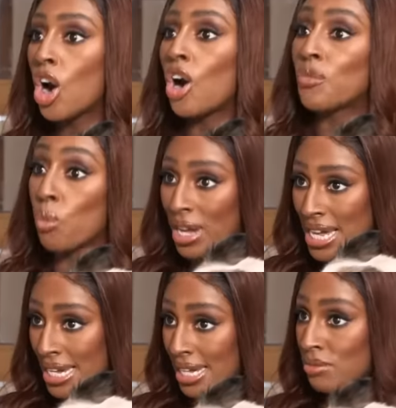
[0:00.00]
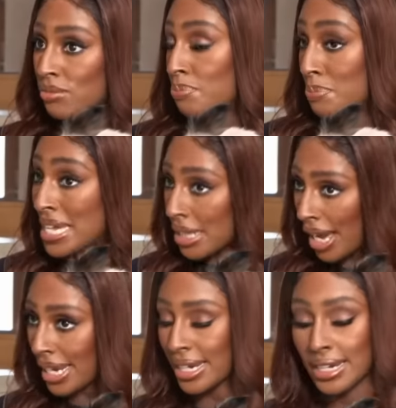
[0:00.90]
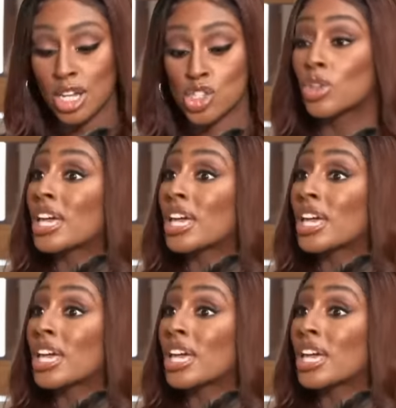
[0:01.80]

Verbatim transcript: of what he can be uh, like. Yeah. So